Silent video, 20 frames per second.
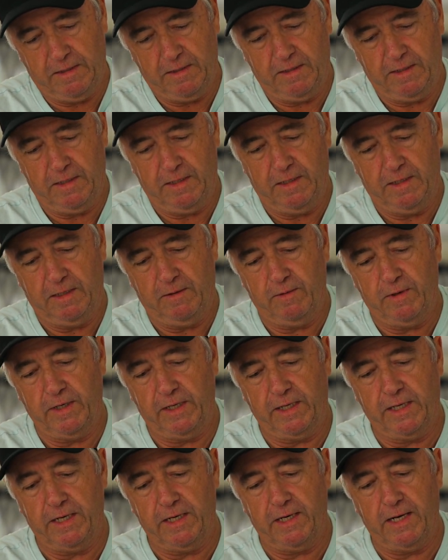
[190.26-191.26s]
I'm going
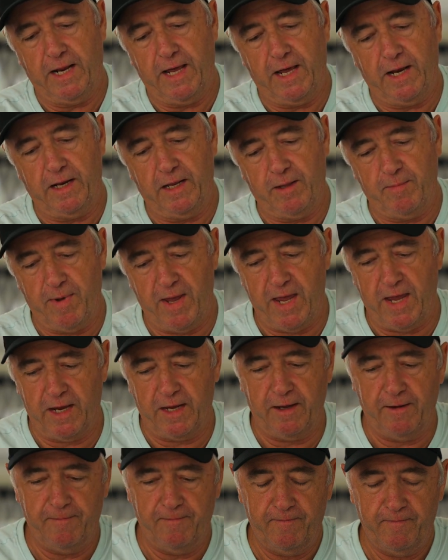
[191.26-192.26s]
to get it out of the
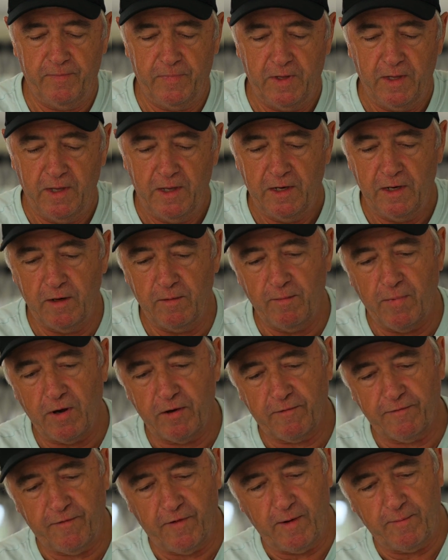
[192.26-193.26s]
bag, a little
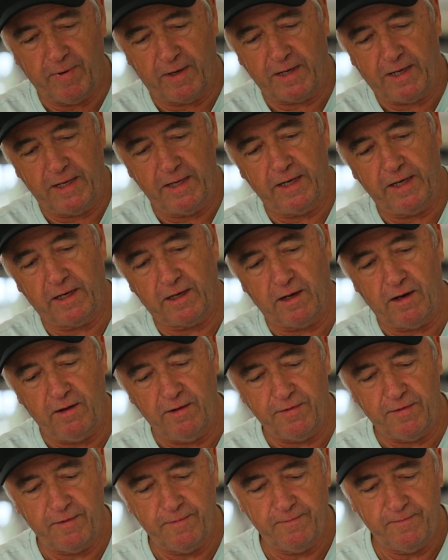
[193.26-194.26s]
microfiber cleaning
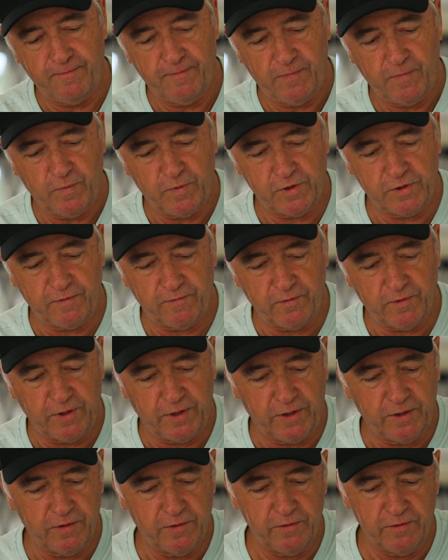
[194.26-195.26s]
cloth, which I've already
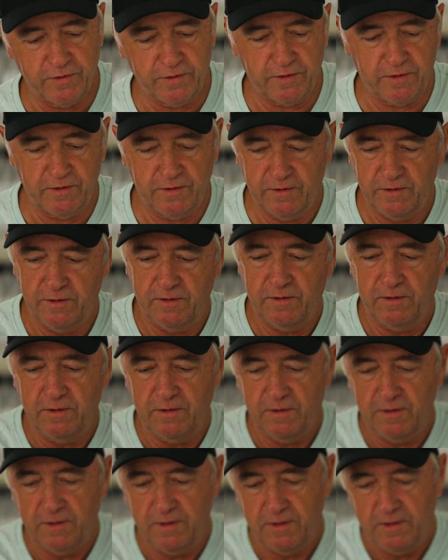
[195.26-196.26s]
used,
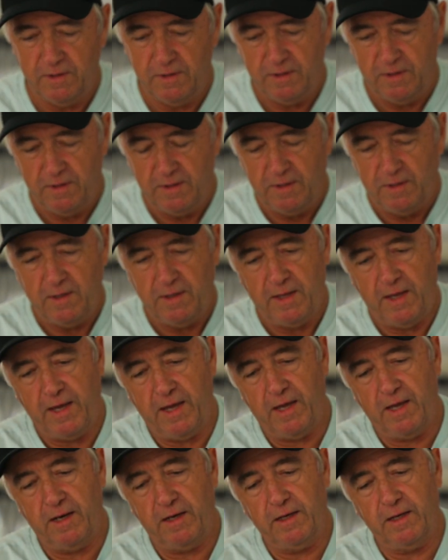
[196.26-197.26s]

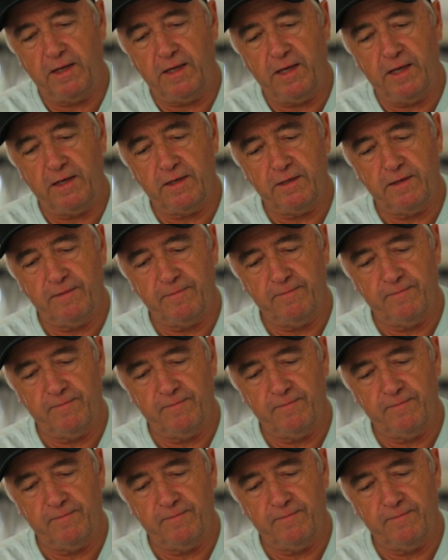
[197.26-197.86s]
and you get